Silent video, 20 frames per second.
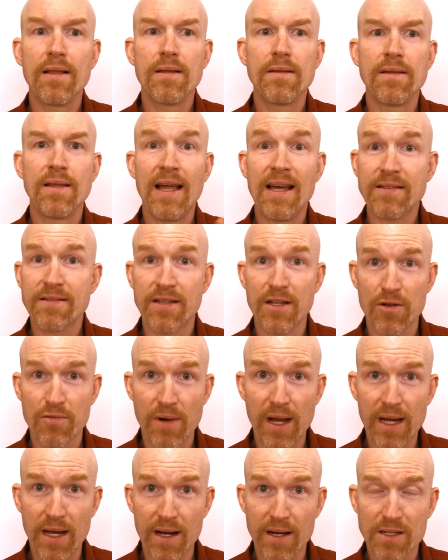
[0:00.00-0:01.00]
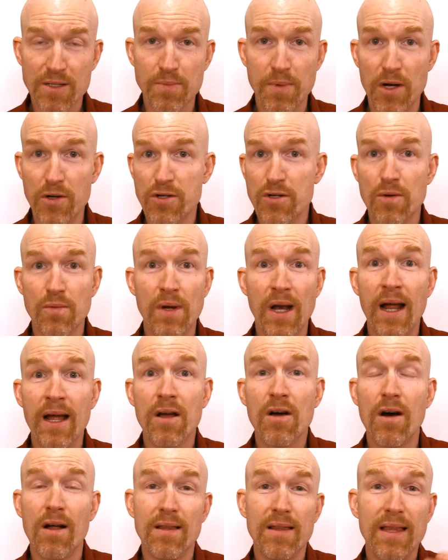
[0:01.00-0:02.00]
less than graded exposure, what I
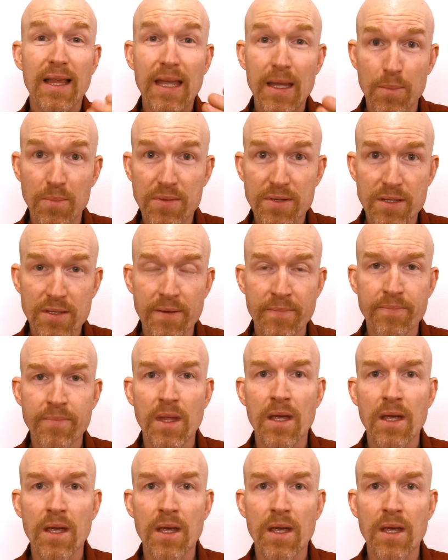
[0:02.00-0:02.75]
call leaps,